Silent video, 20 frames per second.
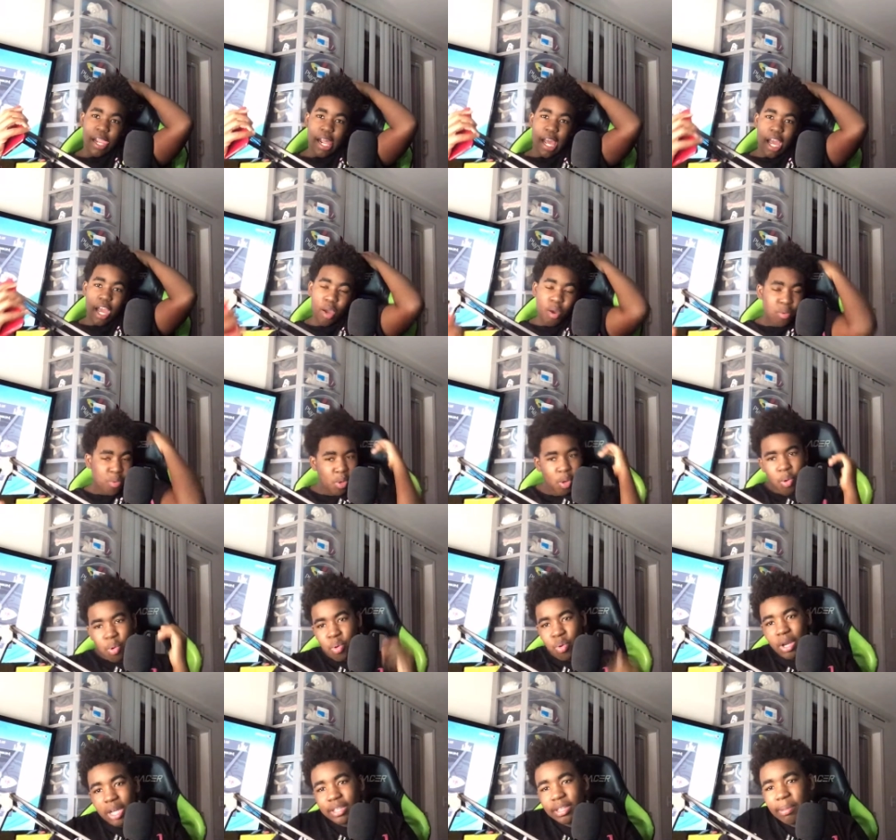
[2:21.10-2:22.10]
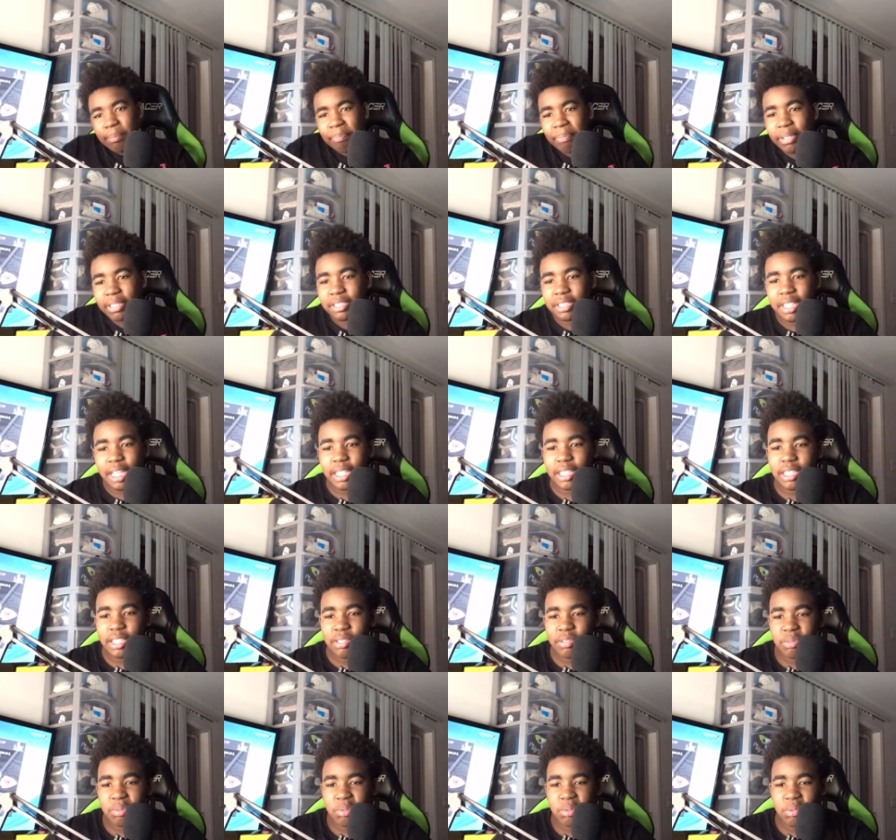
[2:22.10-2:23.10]
I don't know who got the best
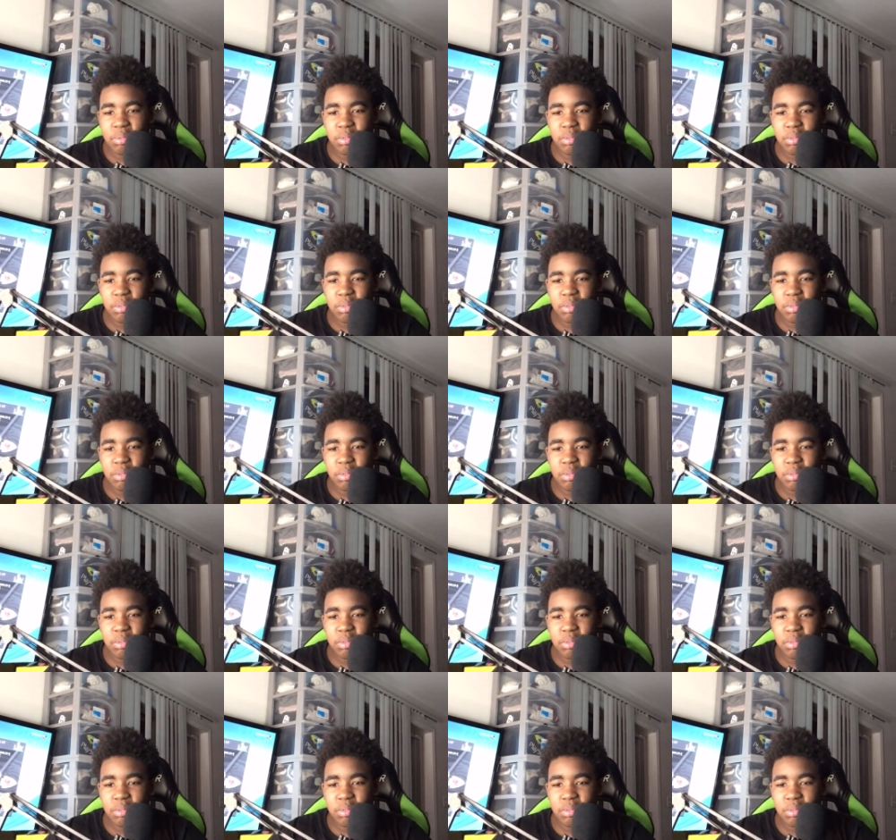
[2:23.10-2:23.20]
Chinese food.